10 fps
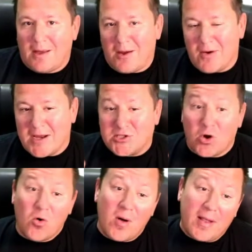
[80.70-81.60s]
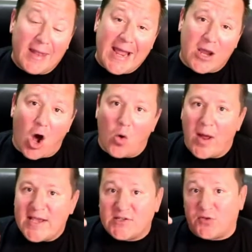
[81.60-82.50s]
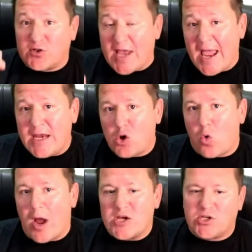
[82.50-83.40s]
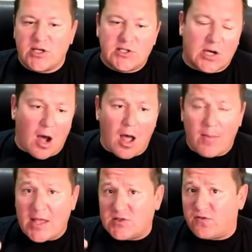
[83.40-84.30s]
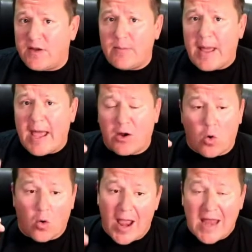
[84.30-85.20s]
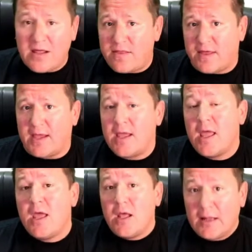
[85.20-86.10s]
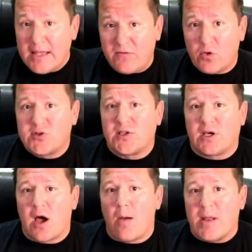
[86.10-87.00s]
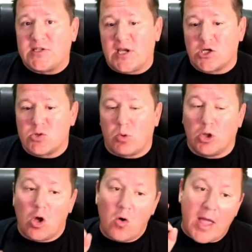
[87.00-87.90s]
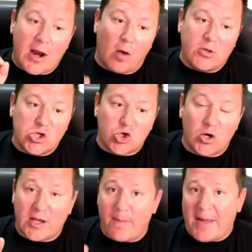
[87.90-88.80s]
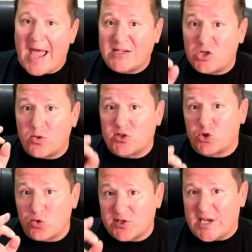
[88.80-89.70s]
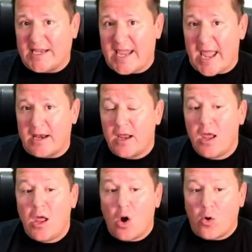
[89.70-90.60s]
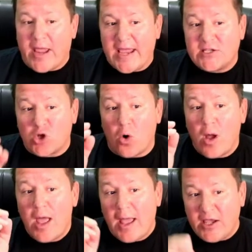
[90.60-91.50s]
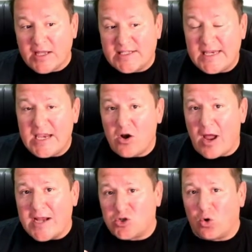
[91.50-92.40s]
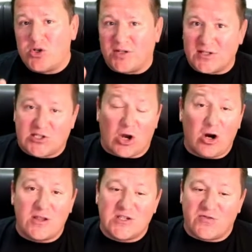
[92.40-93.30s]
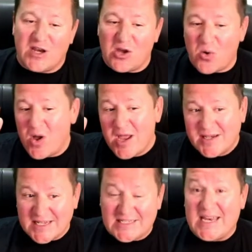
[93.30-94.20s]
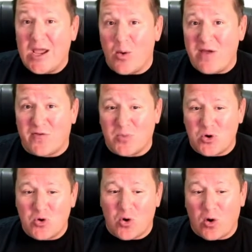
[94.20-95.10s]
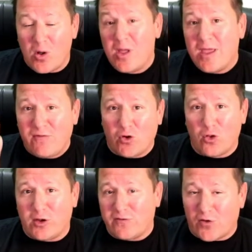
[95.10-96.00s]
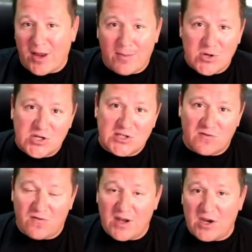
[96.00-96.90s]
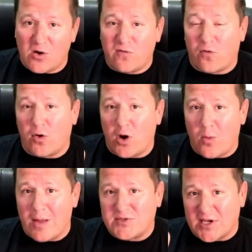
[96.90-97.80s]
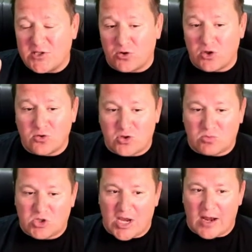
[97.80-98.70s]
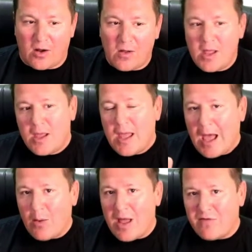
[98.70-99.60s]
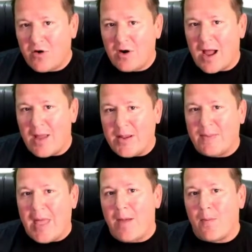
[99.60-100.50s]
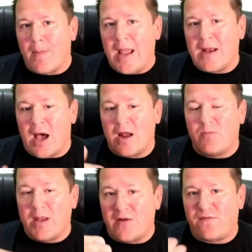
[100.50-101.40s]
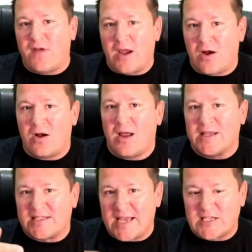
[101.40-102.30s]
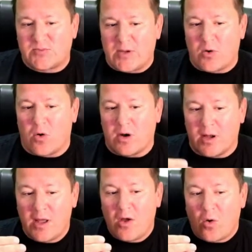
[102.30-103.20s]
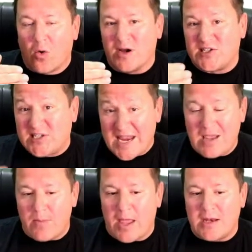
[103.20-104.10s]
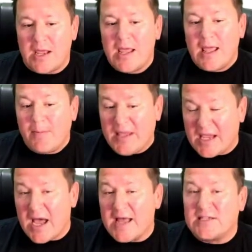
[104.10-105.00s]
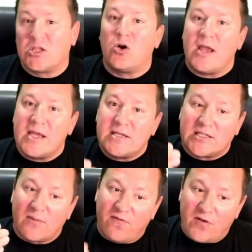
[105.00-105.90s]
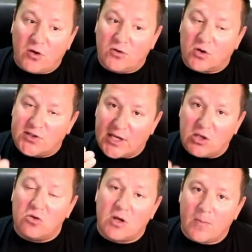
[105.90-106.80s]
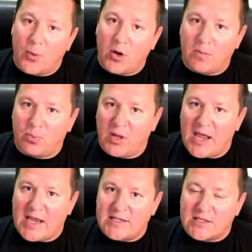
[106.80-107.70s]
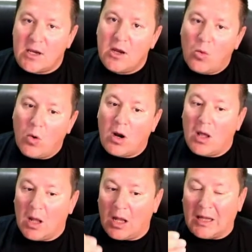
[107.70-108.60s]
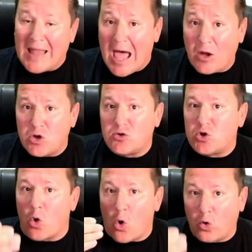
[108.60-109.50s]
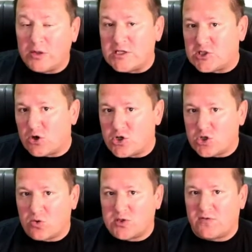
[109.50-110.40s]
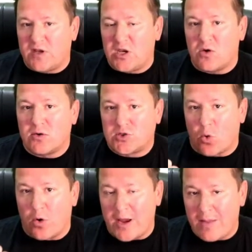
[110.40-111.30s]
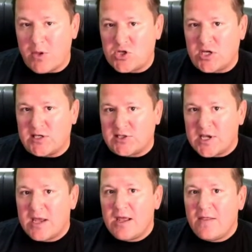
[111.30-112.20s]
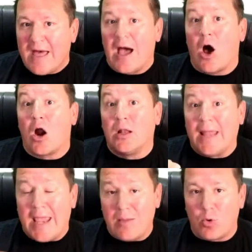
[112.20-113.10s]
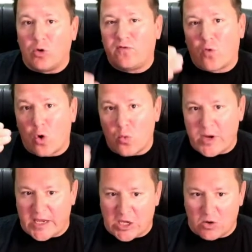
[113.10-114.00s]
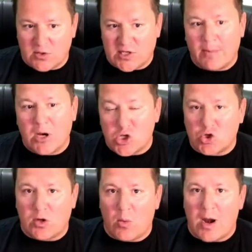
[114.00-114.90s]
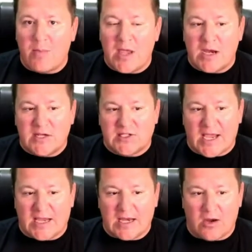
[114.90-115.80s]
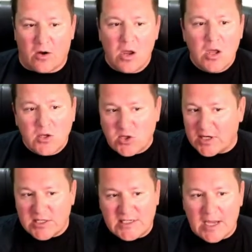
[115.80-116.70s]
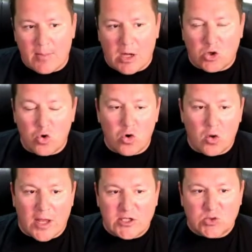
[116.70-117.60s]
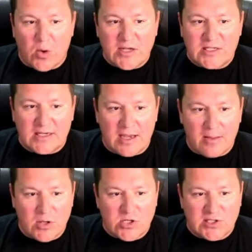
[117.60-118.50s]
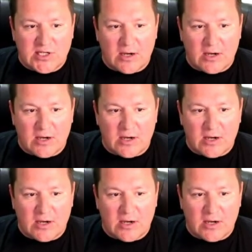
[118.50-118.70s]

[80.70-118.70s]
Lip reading: All right, so like always, if there's any questions, comments, feedback, or anything, leave those in the comment section below, and I'll be sure to get back to you as soon as I can. Okay, so you can see here, I told you at the start of this video to stay away from Google if you're looking for images and video for your websites or YouTube channel. However, I mean, that might not have been a fair assessment or a statement, because there is some filters that you can put in place where it'll allow you to only search those videos or images that are labeled for reuse. And I'm going to show you what I mean in a second here. So you can see I'm on Google. I just went to images